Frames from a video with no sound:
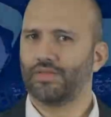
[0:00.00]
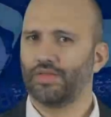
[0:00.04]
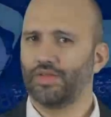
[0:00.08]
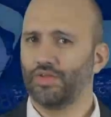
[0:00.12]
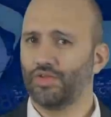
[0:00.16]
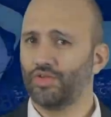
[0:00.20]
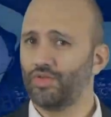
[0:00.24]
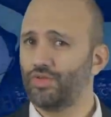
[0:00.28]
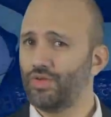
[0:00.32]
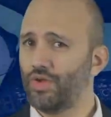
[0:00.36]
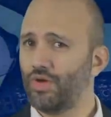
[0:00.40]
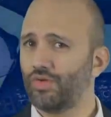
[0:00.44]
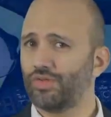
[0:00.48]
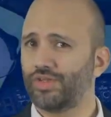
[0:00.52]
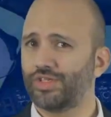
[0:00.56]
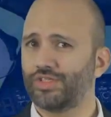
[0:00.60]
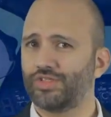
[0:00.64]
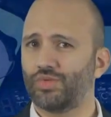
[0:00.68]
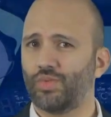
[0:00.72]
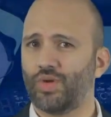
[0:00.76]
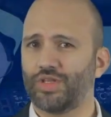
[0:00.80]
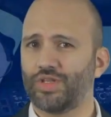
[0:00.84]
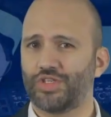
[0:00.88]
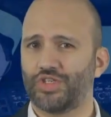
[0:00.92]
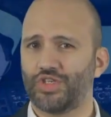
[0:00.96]
Did you notice
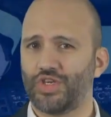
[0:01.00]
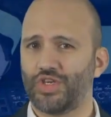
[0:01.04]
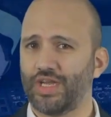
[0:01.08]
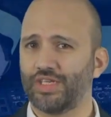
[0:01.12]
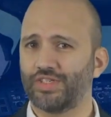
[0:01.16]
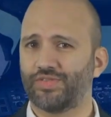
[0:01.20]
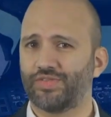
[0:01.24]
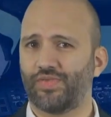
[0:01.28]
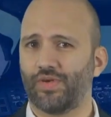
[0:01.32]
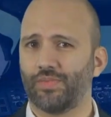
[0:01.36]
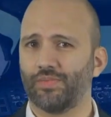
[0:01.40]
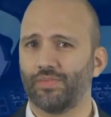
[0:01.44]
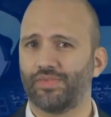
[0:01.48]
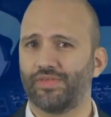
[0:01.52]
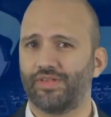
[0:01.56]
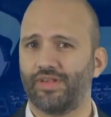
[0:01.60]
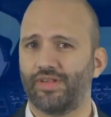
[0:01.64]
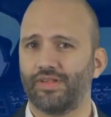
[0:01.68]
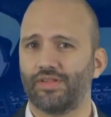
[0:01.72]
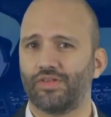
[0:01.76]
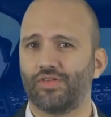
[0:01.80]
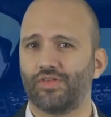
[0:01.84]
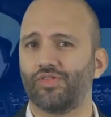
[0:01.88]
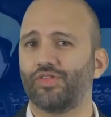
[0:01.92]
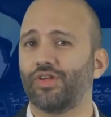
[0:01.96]
what changed from
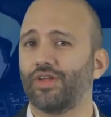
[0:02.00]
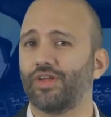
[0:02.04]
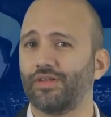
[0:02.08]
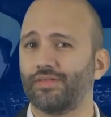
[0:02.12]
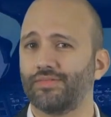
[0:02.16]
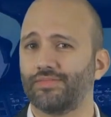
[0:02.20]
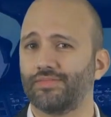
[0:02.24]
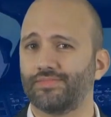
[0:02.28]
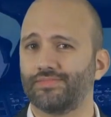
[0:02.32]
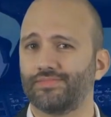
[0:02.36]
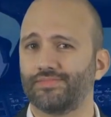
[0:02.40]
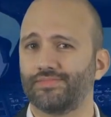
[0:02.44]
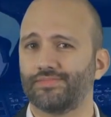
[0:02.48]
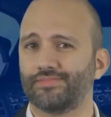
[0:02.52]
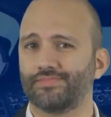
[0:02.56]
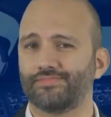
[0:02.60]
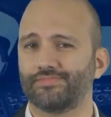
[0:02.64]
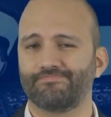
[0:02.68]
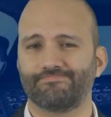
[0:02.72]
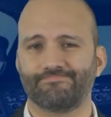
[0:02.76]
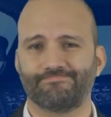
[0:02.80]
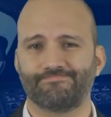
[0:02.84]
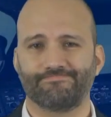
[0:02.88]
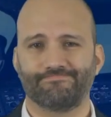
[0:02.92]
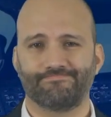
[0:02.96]
scene to scene?
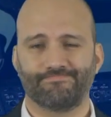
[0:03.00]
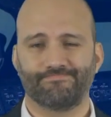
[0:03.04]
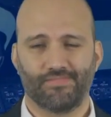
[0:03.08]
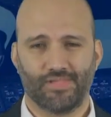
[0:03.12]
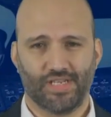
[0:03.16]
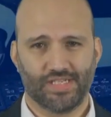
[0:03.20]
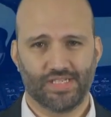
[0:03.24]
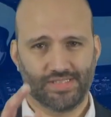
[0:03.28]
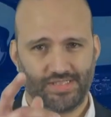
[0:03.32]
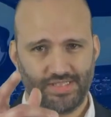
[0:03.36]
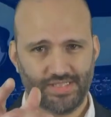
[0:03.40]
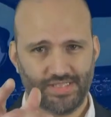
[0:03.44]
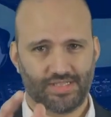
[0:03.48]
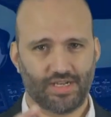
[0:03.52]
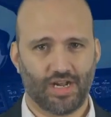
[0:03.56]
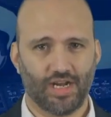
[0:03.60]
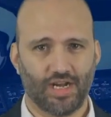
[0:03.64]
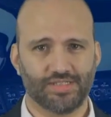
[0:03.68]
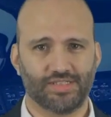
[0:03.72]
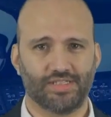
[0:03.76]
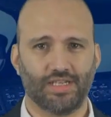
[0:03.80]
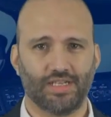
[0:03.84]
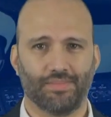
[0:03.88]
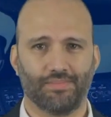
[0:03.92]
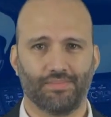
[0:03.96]
Let's
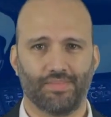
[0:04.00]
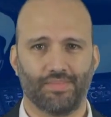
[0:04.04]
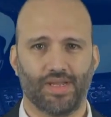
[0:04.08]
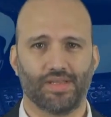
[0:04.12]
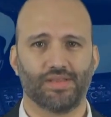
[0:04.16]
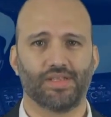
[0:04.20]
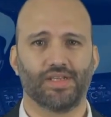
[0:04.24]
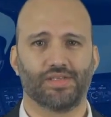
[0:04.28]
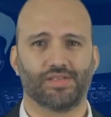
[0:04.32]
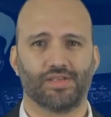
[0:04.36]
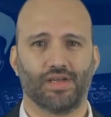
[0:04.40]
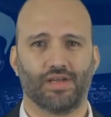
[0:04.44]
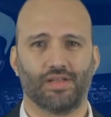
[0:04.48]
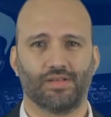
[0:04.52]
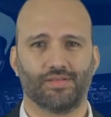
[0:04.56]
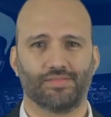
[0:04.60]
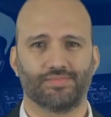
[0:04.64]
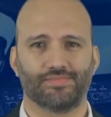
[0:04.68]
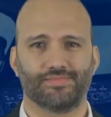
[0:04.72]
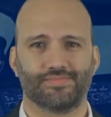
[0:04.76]
discuss them in detail.